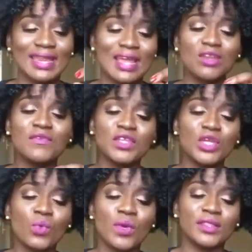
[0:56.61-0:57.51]
And I don't even
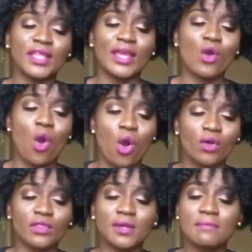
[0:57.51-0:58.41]
know what they
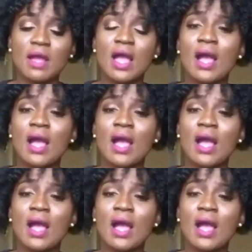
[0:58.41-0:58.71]
call them.